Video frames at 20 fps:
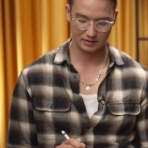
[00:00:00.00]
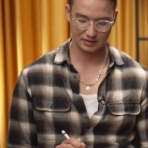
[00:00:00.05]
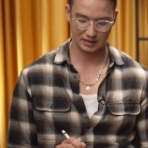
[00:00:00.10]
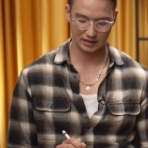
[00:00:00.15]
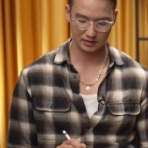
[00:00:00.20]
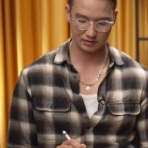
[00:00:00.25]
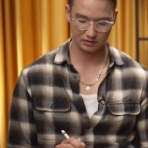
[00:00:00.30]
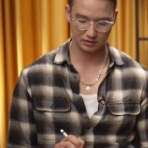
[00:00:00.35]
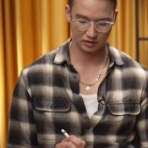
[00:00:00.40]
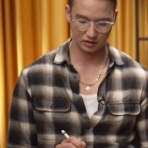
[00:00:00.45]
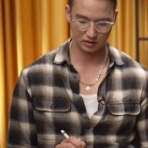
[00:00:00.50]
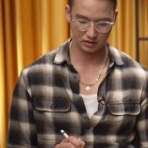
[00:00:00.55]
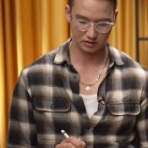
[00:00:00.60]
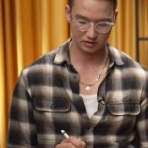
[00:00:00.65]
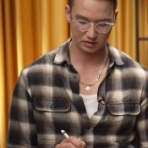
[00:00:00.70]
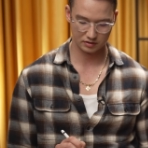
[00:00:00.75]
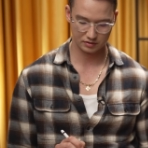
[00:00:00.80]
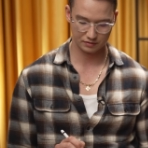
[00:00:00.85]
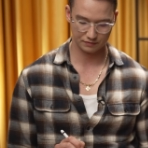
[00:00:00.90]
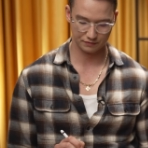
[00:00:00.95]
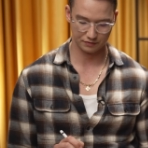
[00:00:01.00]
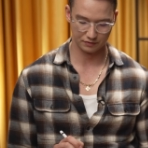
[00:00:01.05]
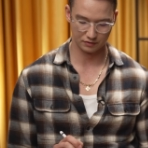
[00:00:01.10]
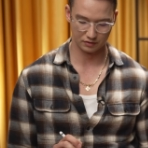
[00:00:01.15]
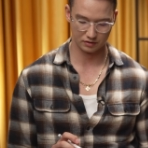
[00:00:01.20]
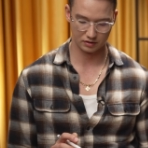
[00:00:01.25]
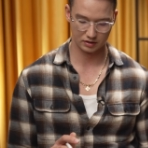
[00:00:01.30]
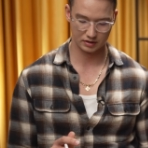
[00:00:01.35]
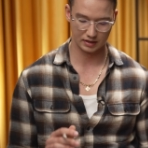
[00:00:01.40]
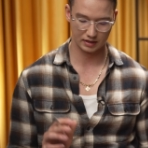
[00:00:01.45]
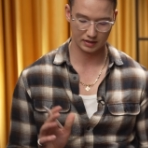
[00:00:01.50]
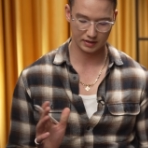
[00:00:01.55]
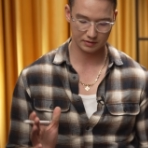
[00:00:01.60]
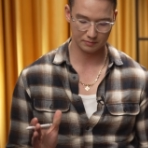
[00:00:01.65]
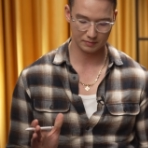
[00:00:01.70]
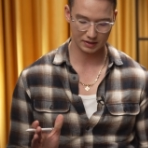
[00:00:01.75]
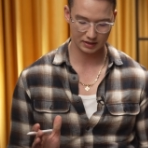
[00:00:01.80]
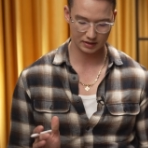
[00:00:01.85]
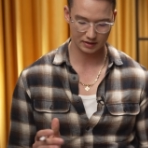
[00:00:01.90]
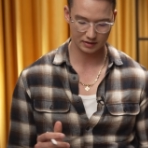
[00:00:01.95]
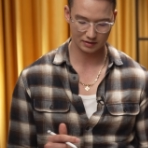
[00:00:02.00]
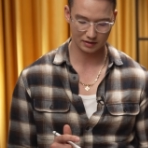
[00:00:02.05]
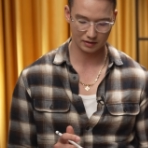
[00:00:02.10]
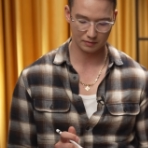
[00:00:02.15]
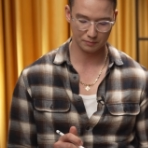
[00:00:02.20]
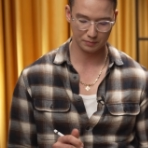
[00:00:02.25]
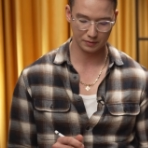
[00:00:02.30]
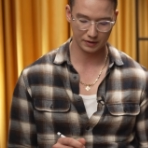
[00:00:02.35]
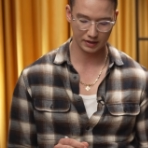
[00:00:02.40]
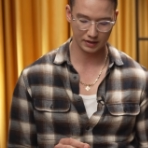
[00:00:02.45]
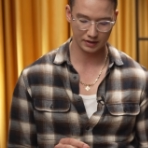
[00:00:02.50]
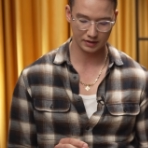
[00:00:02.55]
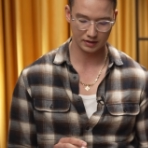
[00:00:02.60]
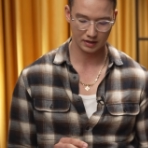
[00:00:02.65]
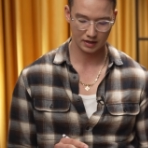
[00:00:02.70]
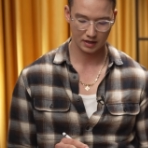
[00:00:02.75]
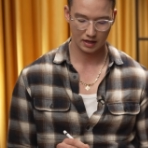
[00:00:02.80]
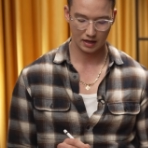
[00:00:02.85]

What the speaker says: $10 for the lead magnet campaign